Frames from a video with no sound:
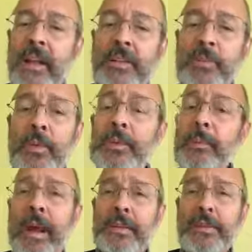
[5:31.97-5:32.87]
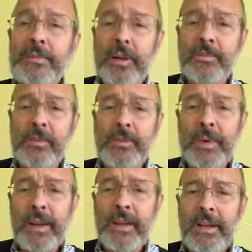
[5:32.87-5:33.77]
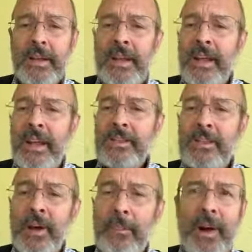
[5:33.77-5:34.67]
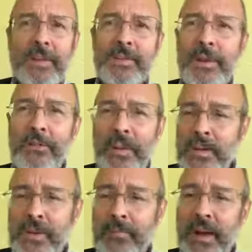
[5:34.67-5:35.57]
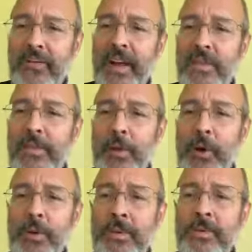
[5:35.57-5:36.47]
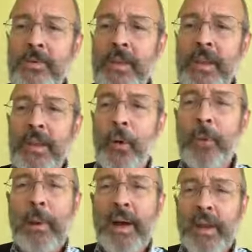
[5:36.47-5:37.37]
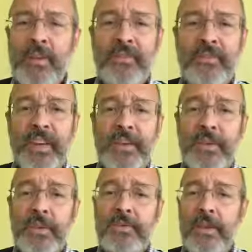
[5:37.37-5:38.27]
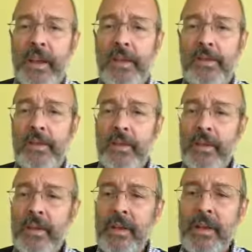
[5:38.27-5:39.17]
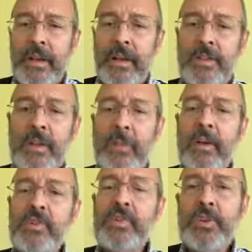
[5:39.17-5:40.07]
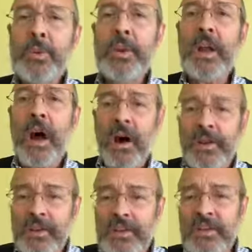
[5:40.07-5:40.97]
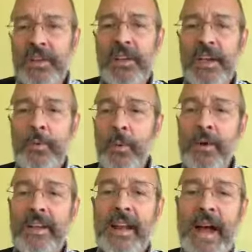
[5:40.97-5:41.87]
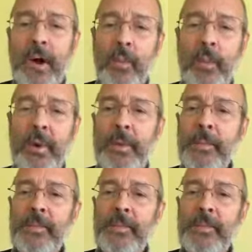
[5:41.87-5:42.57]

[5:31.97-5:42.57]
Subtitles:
And so this passage I've just read, it's not about salvation by faith alone or by a confession of faith. It's about genuine honesty, inward and outward,